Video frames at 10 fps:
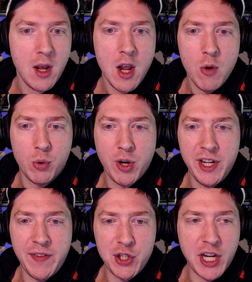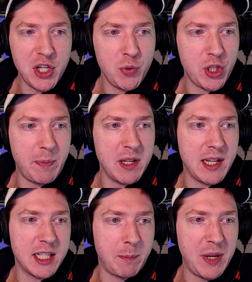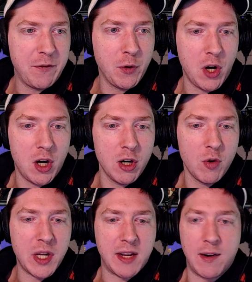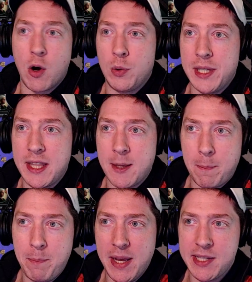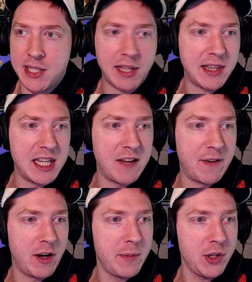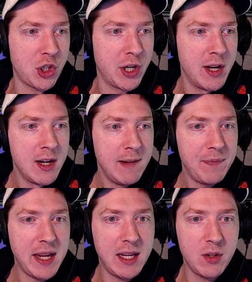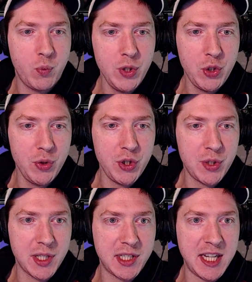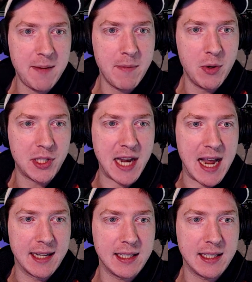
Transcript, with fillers: What quality of education would you like to pick for Arian? Only the best. Thank you very much. And which would you succeed most at?